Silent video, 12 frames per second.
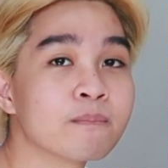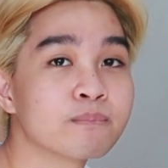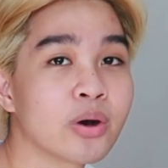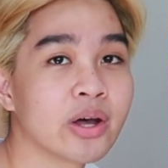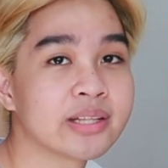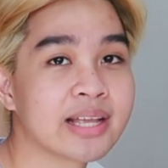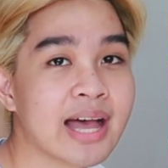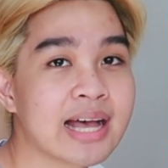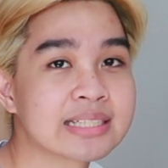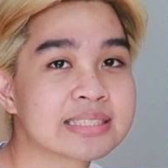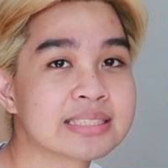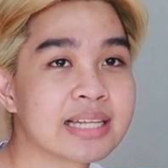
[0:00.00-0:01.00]

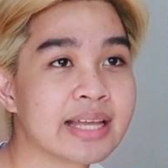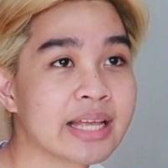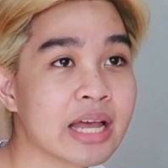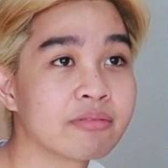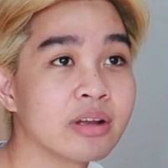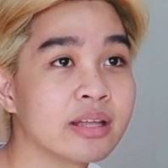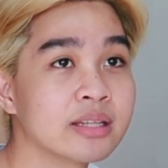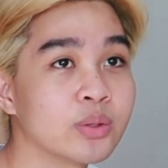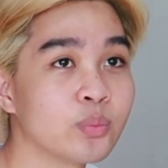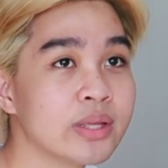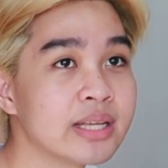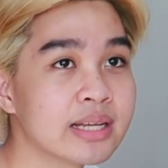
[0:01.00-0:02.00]
podcasts like every other
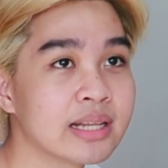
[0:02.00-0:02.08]
week,